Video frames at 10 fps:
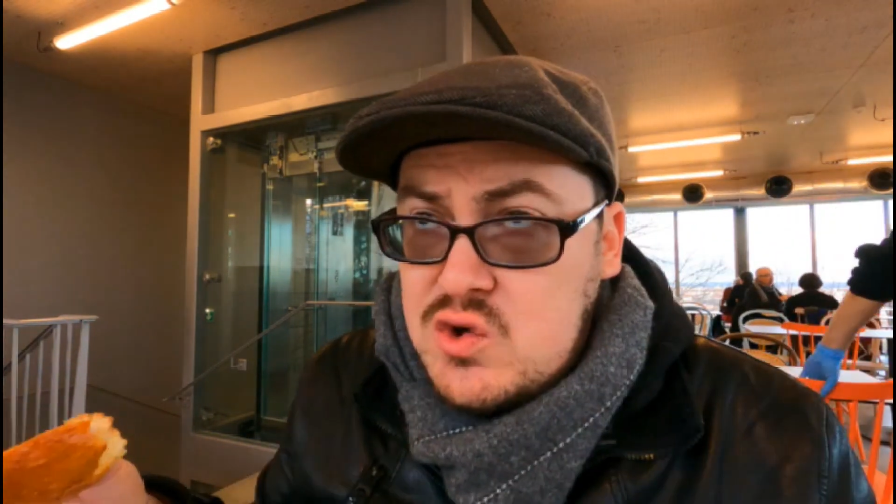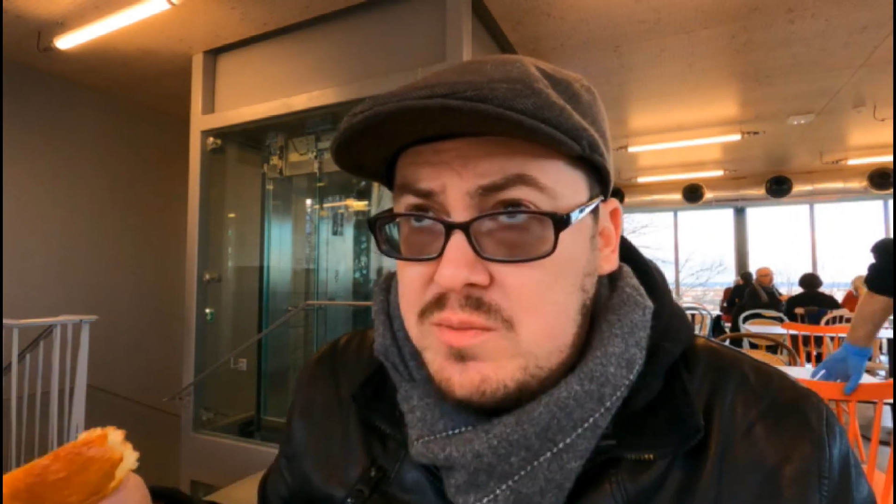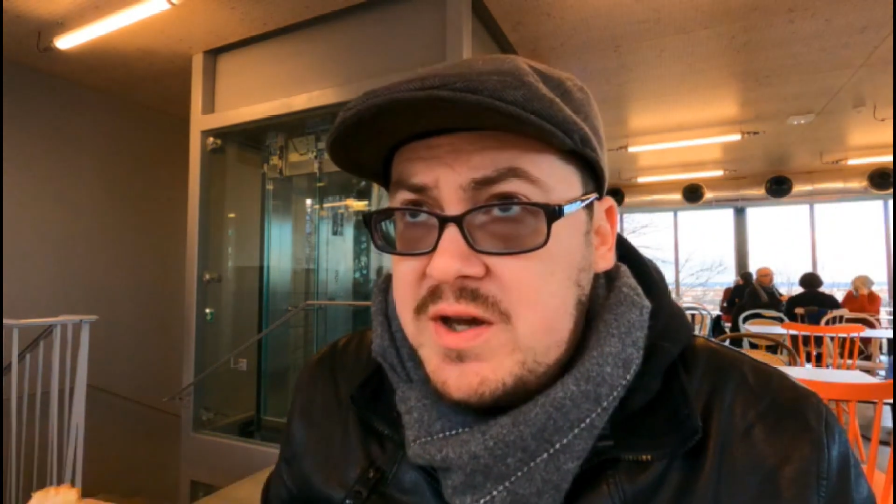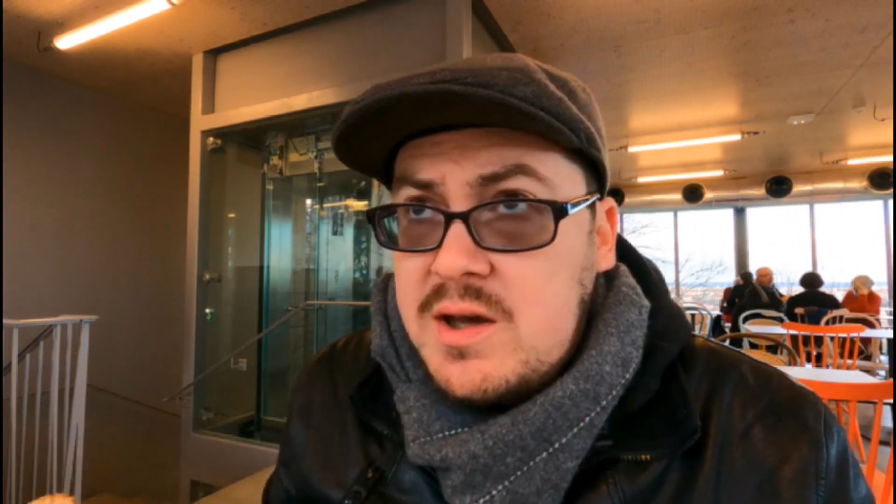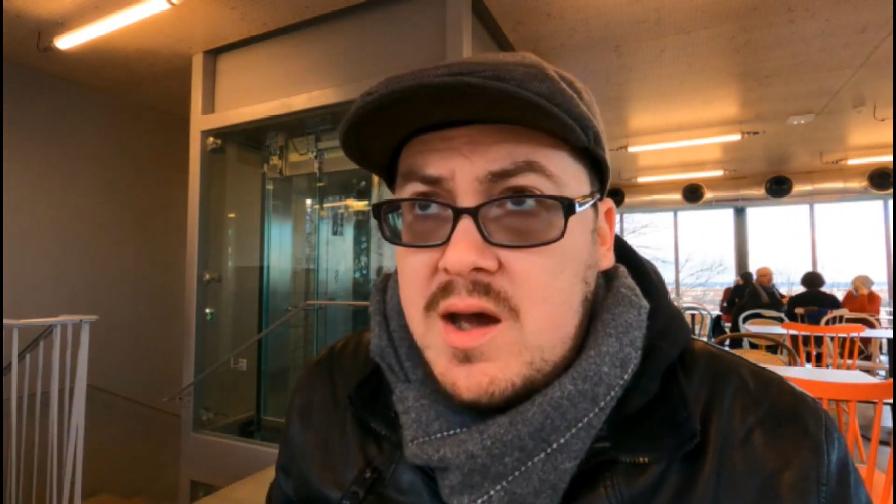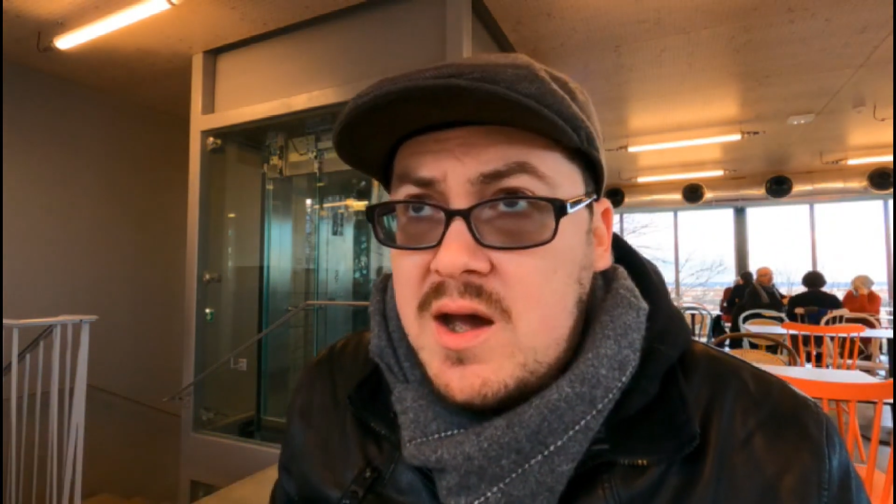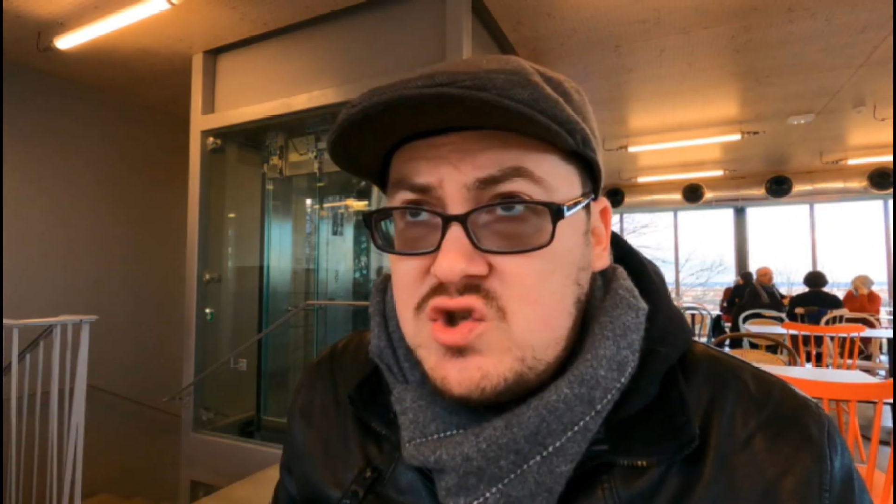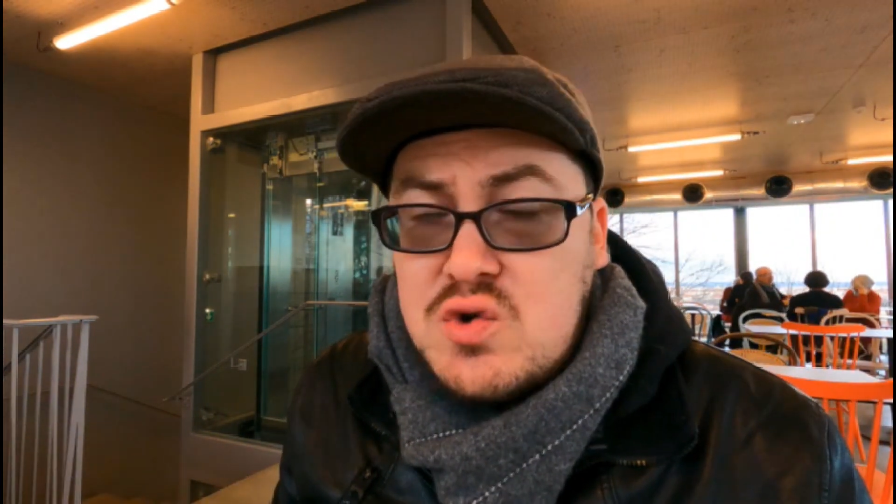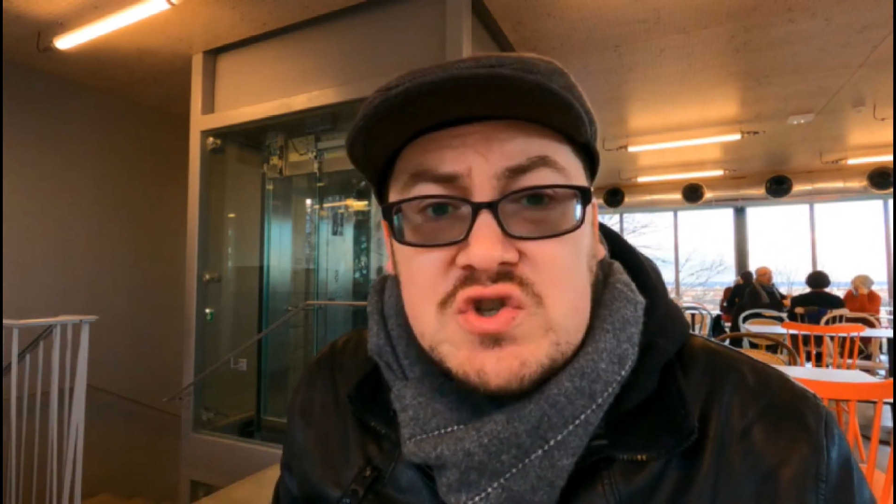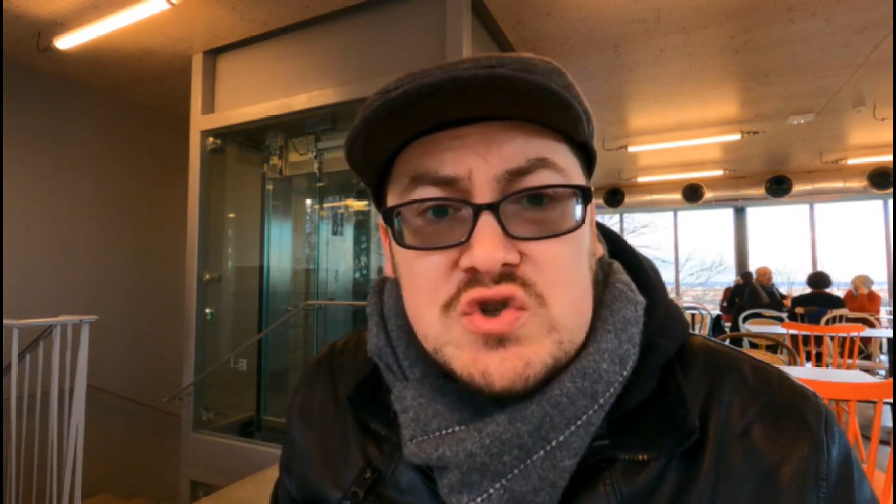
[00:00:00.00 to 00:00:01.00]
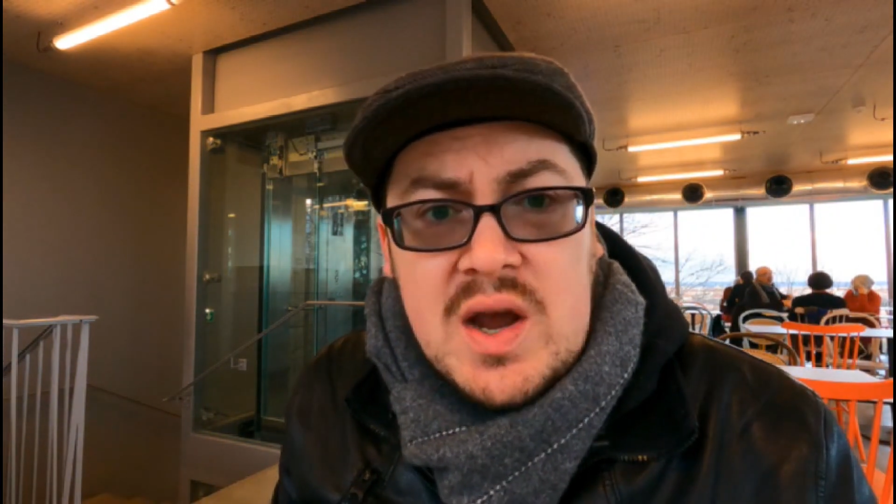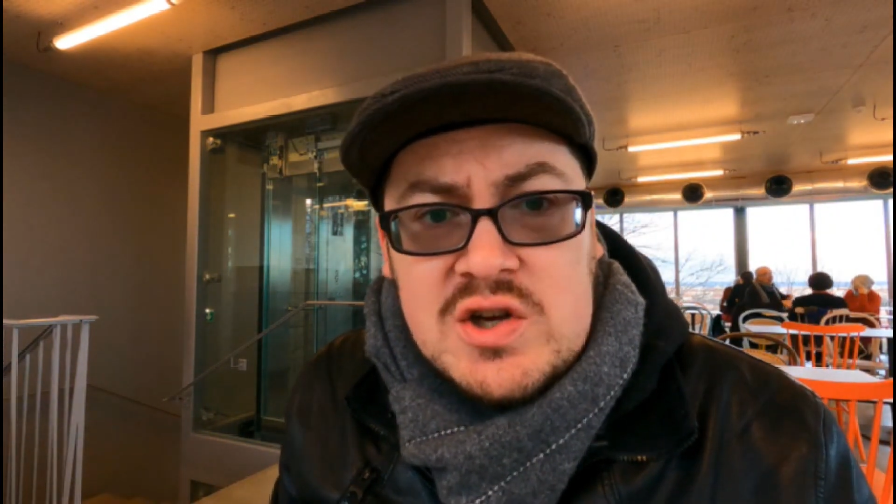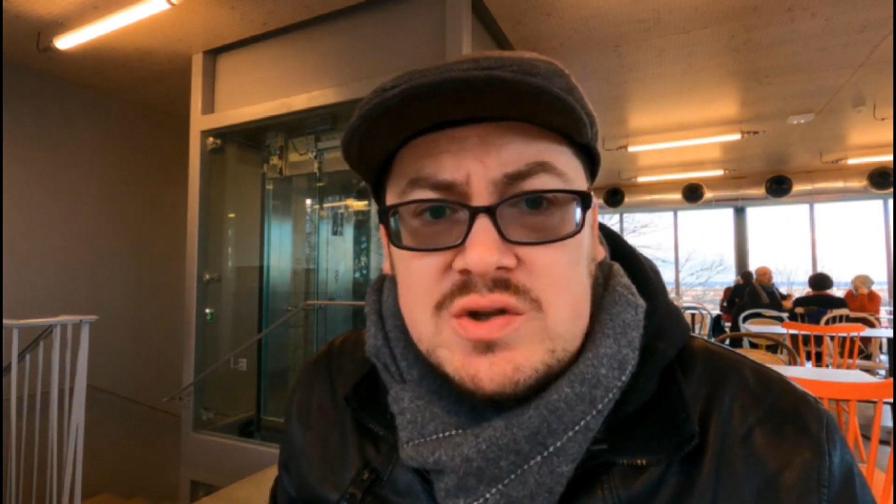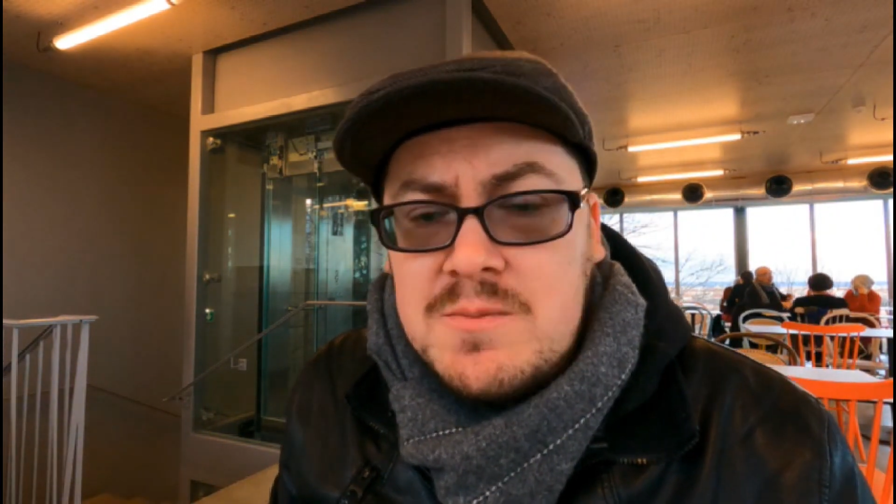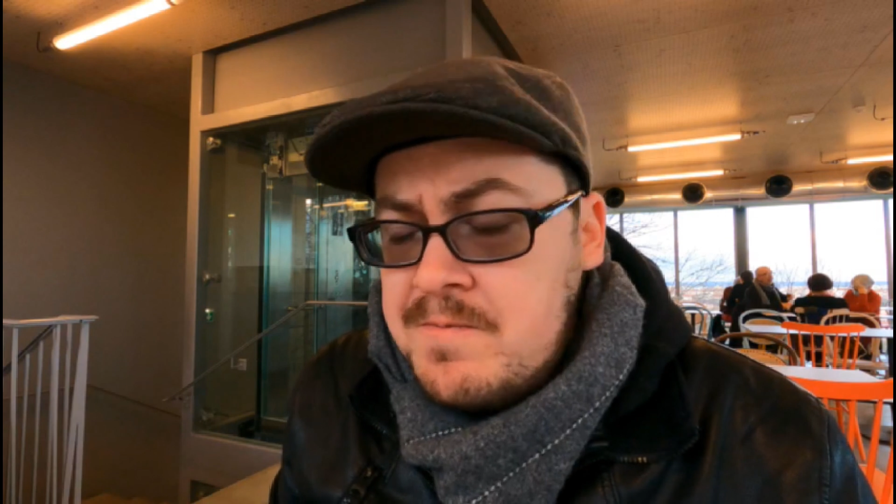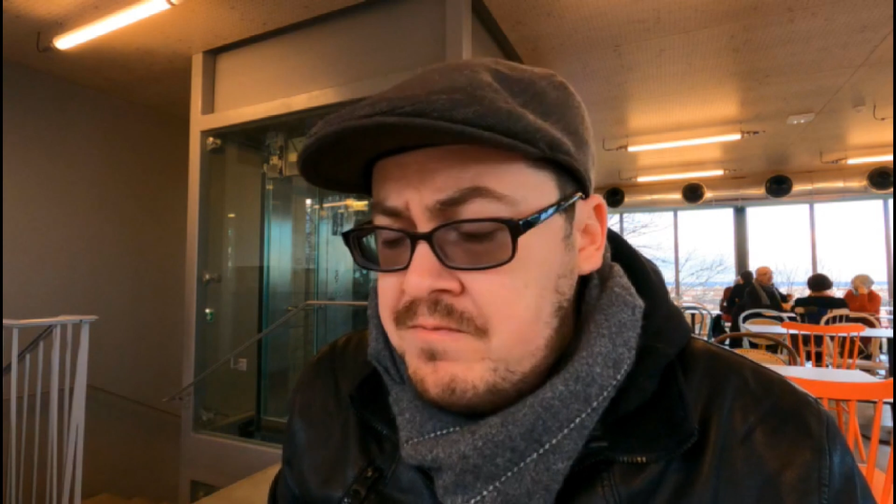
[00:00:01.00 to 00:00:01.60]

to a big tourist attraction,